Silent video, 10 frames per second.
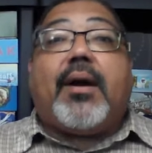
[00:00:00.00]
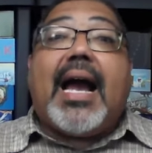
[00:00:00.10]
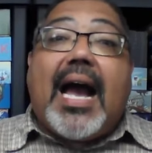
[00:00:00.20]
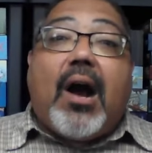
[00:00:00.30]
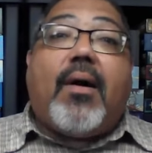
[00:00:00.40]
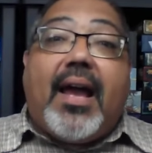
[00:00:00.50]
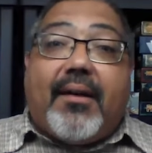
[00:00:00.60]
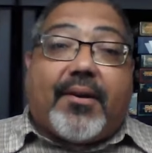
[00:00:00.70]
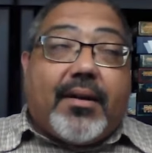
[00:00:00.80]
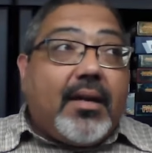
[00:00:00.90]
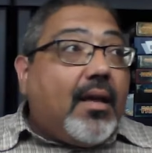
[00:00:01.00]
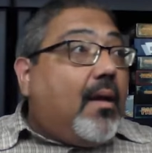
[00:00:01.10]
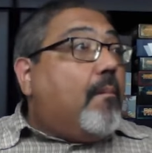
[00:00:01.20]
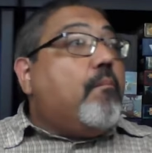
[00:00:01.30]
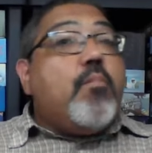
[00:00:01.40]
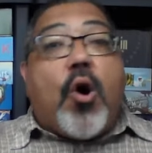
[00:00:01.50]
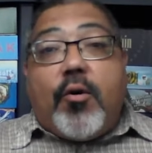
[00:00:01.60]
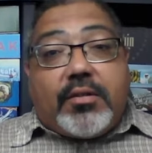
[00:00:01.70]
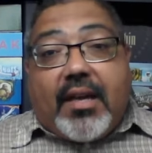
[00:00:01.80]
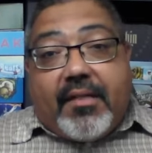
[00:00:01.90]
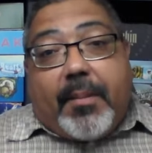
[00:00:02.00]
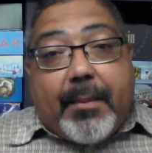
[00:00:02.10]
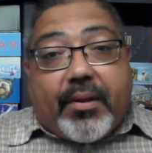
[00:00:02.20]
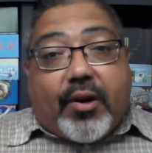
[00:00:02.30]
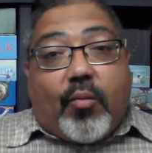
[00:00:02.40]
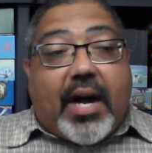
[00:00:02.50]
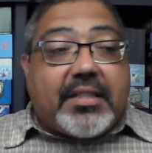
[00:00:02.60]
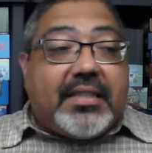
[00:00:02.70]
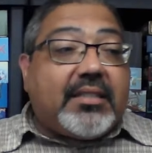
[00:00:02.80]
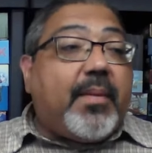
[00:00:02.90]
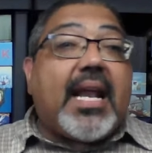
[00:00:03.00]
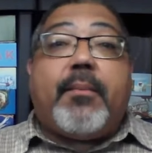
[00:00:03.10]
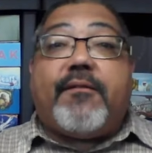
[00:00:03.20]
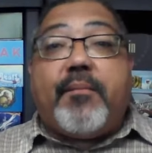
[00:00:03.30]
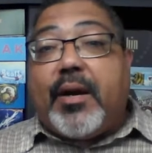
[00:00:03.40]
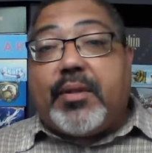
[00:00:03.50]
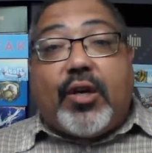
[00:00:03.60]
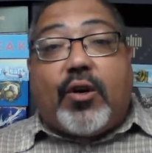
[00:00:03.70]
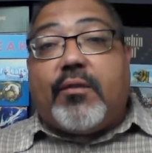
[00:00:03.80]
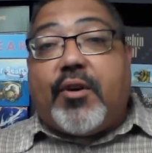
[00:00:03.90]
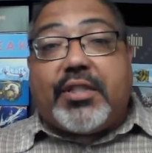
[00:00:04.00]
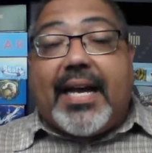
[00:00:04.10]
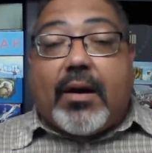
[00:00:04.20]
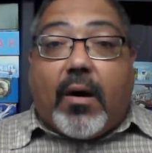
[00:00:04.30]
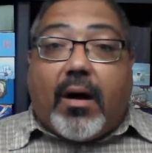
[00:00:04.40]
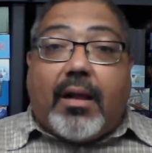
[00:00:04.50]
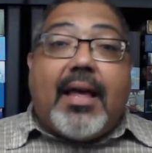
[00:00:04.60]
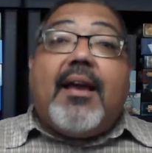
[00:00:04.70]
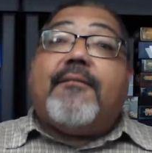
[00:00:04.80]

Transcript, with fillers: However, most of the people that are watching this may not be familiar with the old version at all.